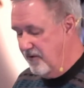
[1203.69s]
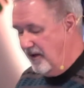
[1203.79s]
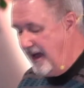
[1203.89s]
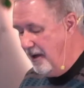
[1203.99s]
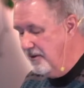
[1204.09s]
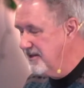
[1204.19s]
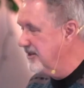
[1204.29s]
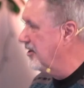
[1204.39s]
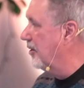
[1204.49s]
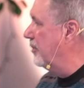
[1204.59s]
How is it
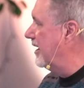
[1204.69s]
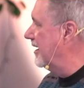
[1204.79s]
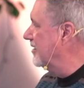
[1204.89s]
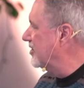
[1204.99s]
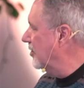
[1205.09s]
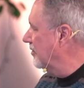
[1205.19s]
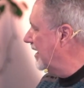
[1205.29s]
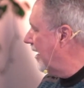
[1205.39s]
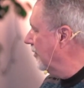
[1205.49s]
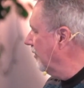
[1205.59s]
they're being so
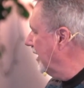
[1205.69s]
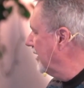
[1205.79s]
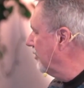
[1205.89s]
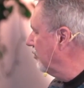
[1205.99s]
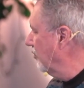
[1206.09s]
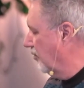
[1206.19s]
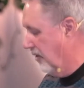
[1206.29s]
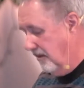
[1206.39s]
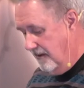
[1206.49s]
downright cruel?